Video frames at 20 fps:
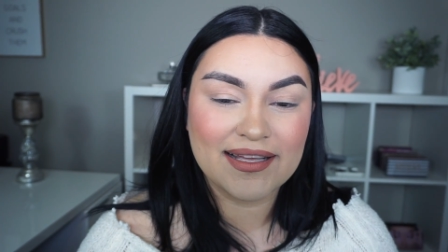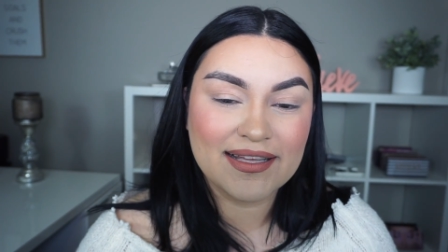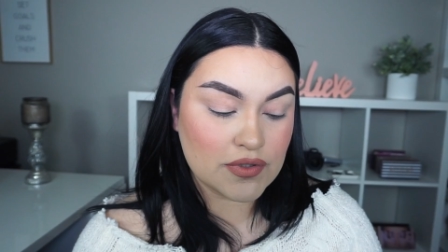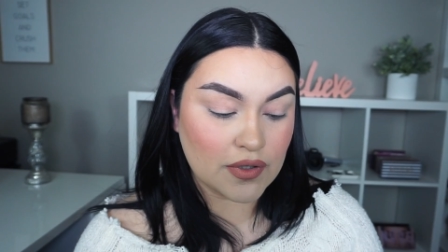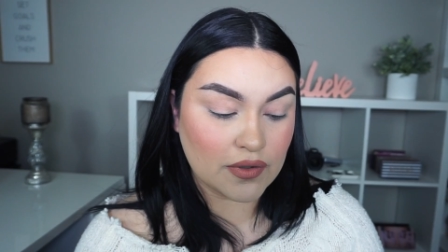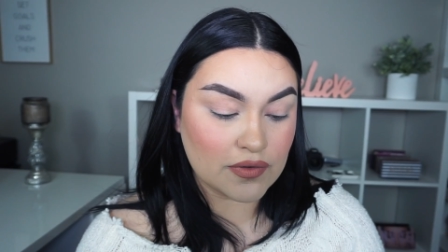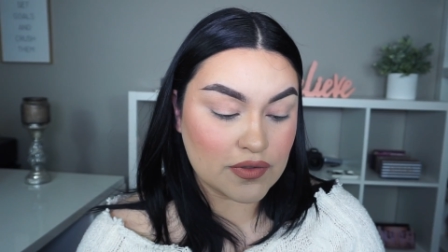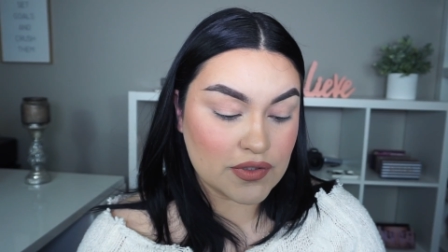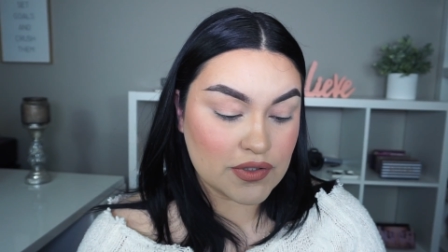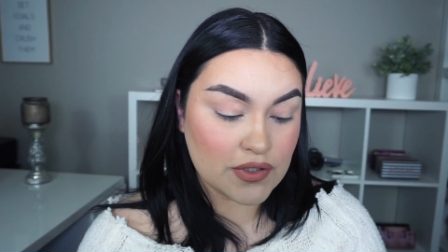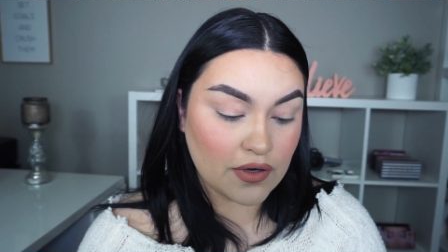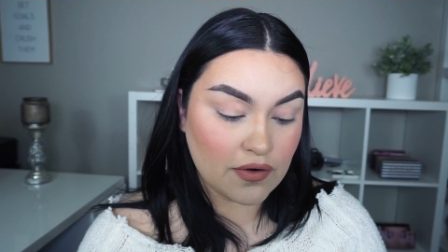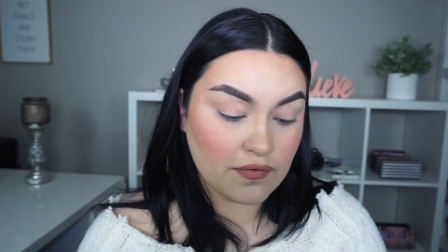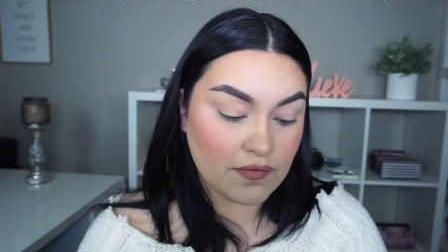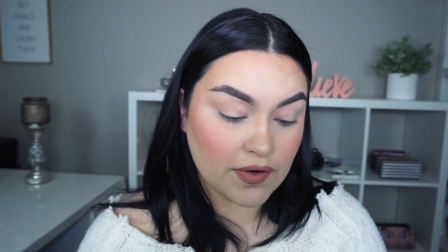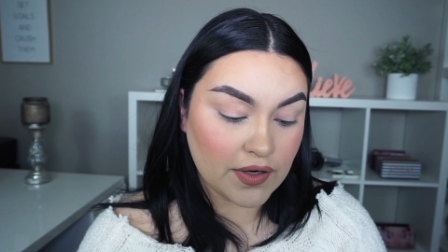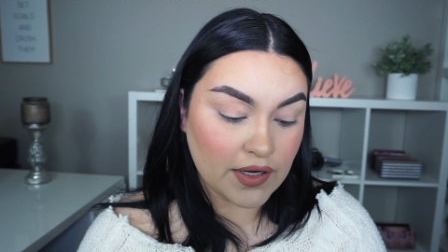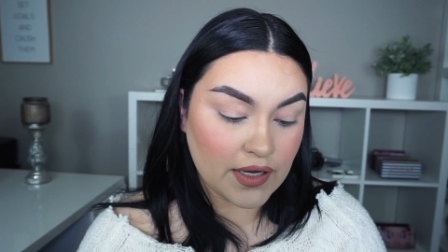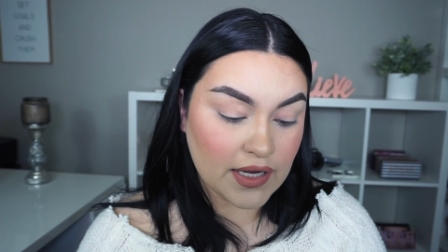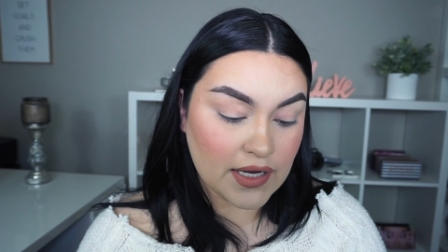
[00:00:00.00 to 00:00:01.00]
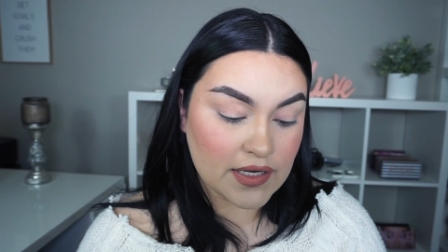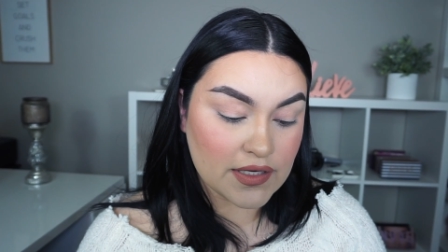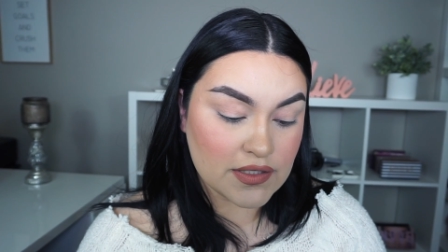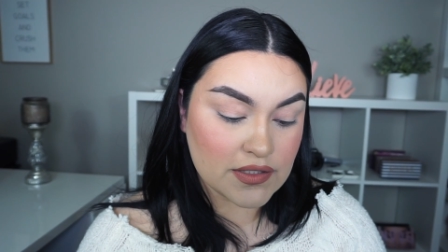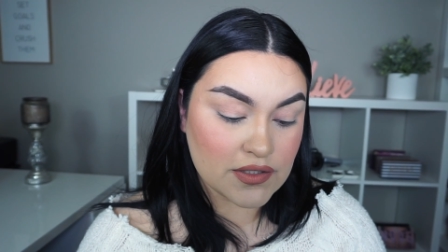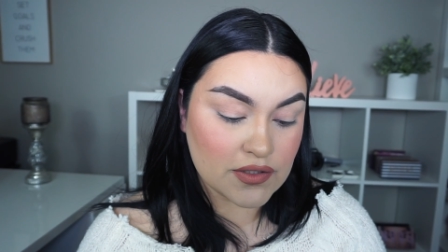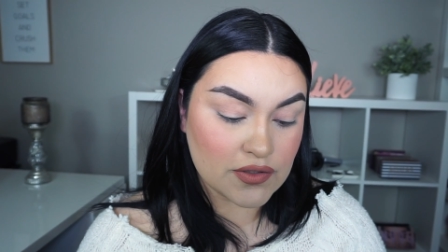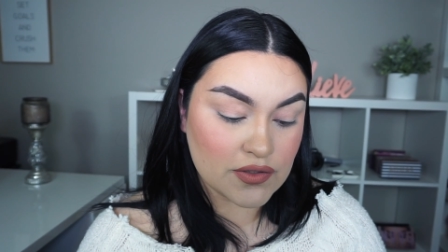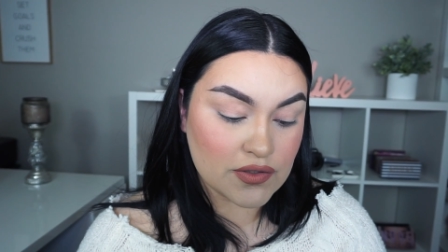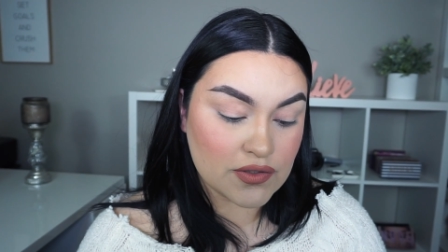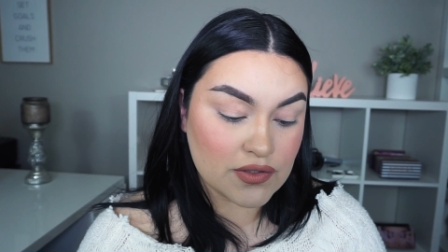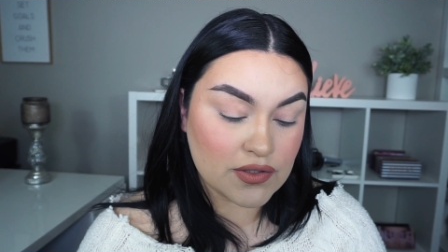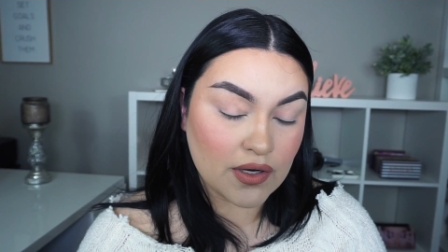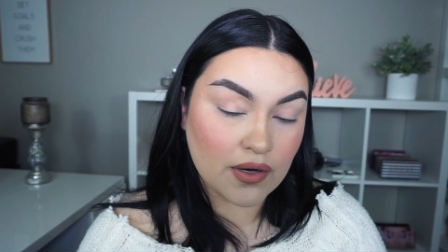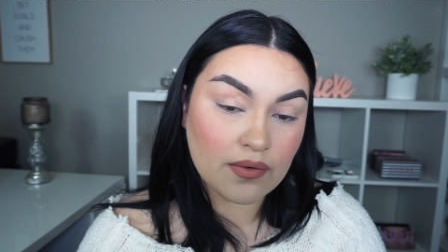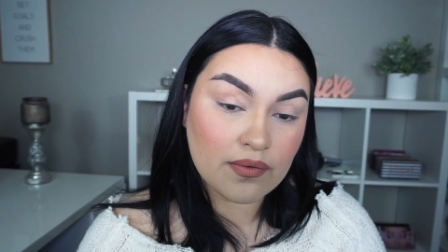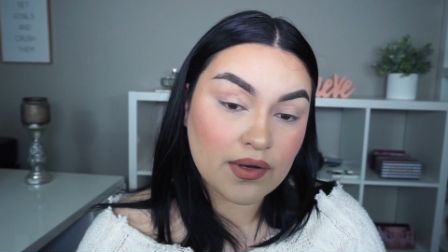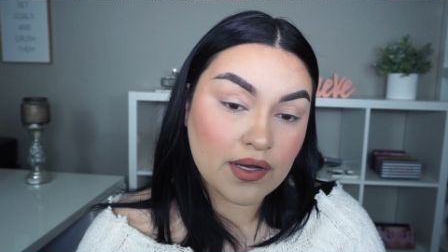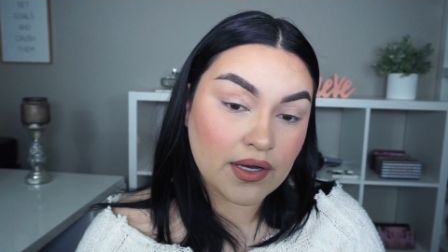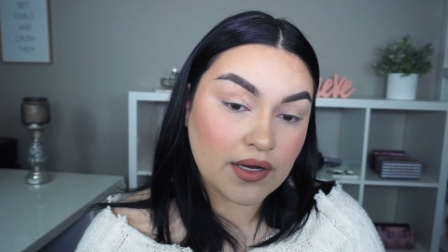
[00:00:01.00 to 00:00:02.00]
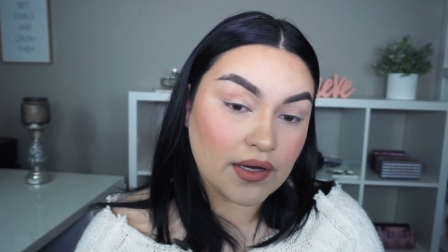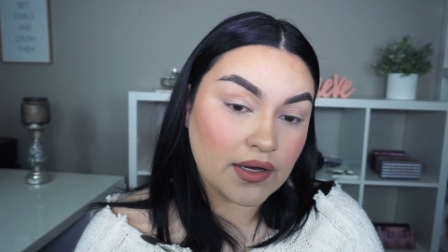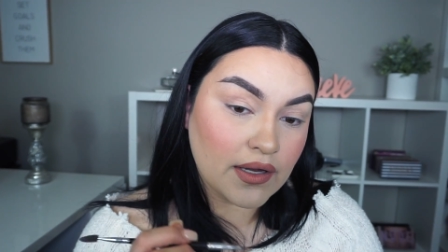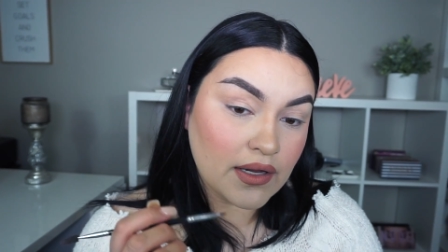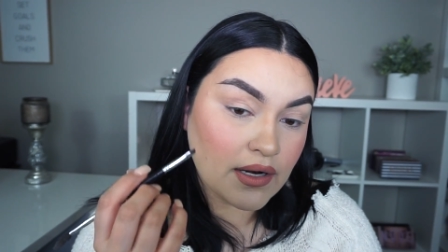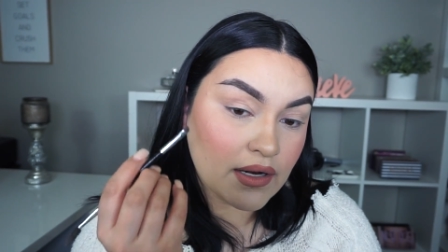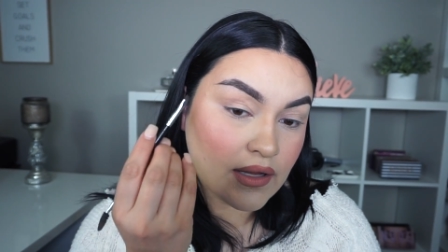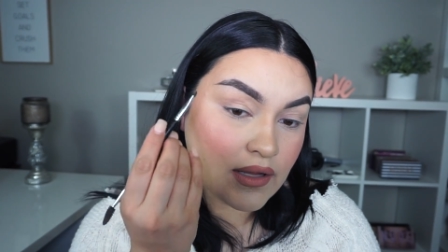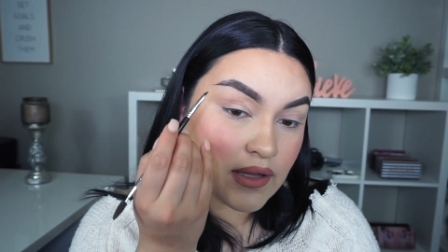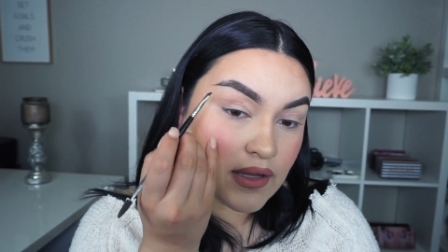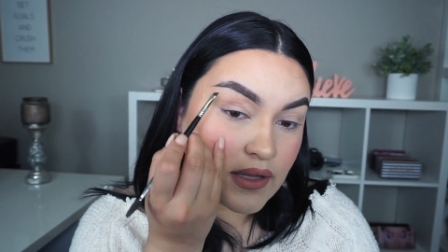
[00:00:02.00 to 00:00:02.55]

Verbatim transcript: So far, you guys, so good.